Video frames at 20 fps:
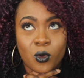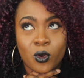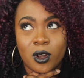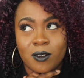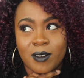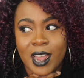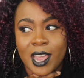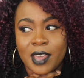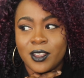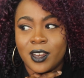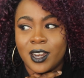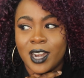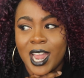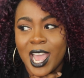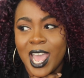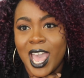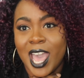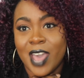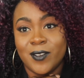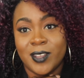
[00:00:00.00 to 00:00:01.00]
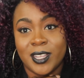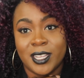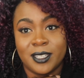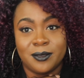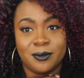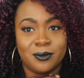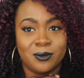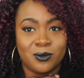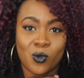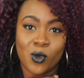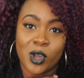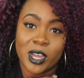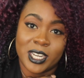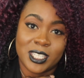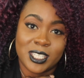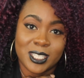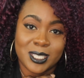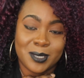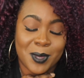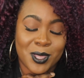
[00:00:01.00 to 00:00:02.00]
or rather, I haven't
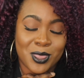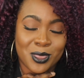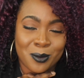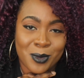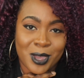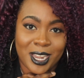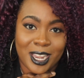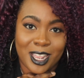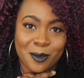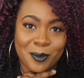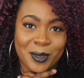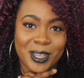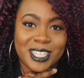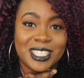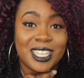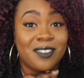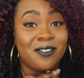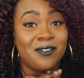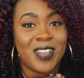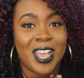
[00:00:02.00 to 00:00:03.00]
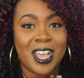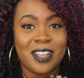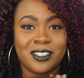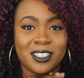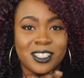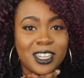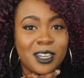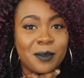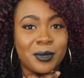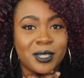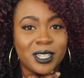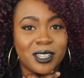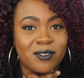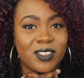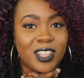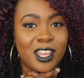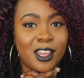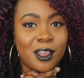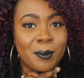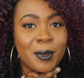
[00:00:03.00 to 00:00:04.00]
wanted to spend the money because I found a couple
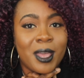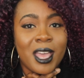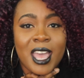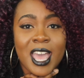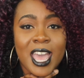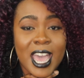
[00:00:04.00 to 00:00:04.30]
of them.